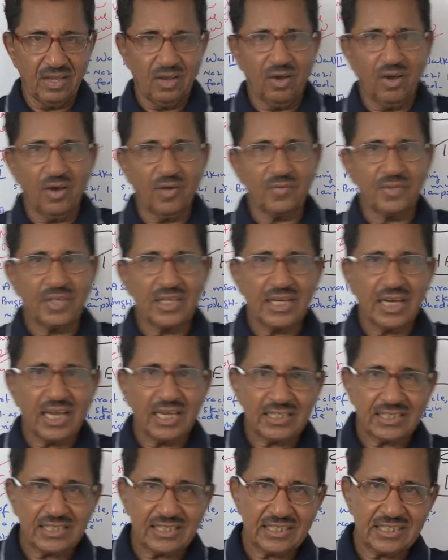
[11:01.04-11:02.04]
of the
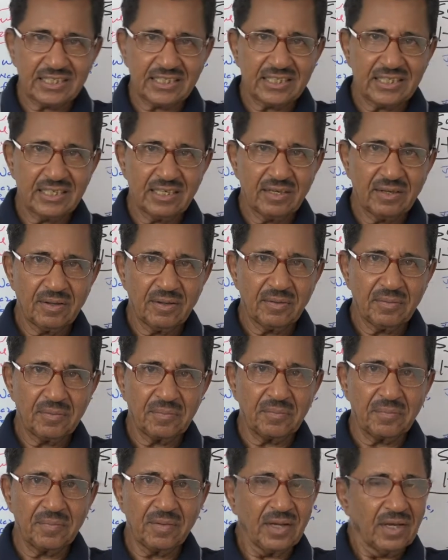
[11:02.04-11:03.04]
Nazis,
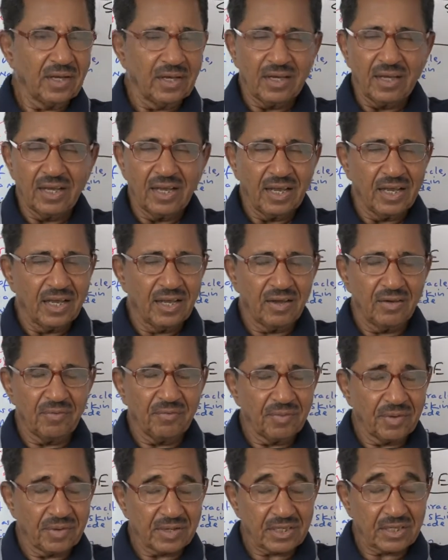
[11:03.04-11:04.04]

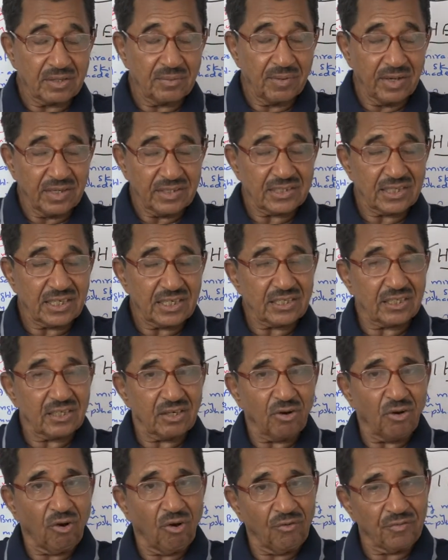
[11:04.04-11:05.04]

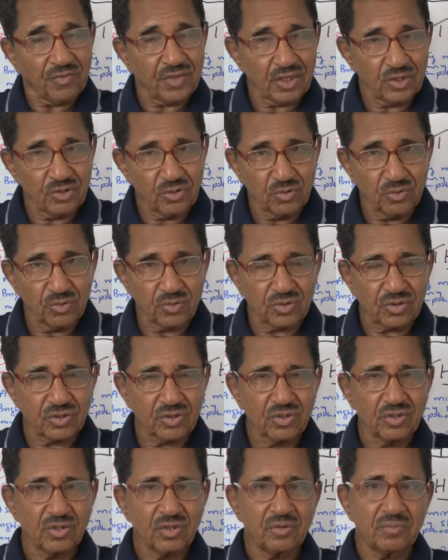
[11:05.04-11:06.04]
victimization of the
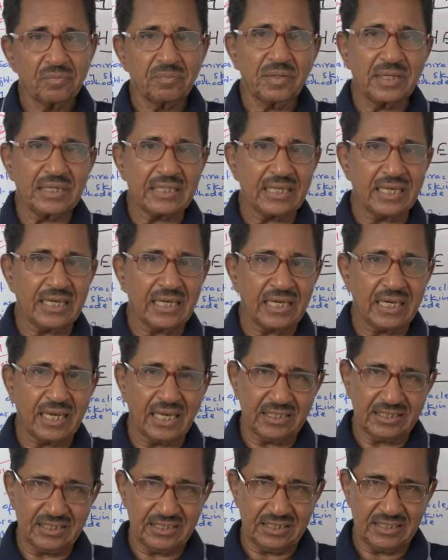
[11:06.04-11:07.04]
Jews by the
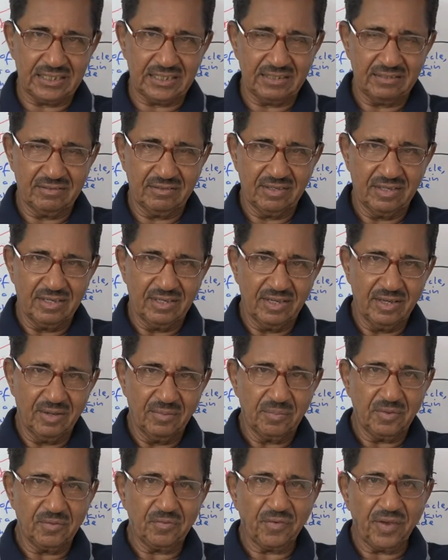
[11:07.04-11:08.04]
Nazis.
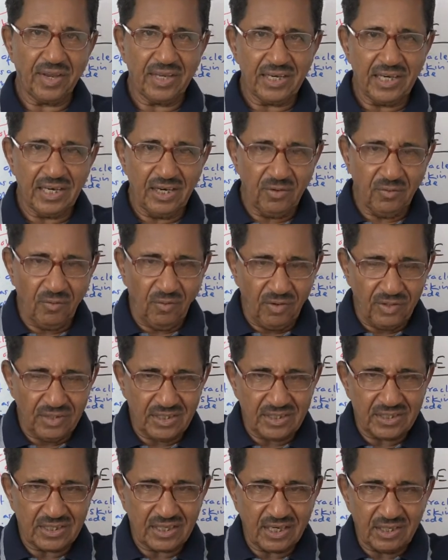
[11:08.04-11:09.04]
But finally, all
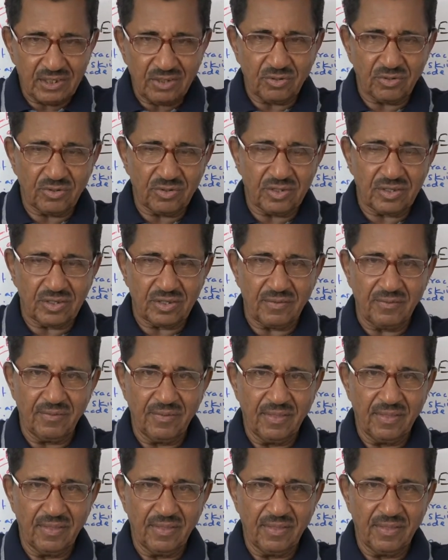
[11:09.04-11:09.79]
the threat together.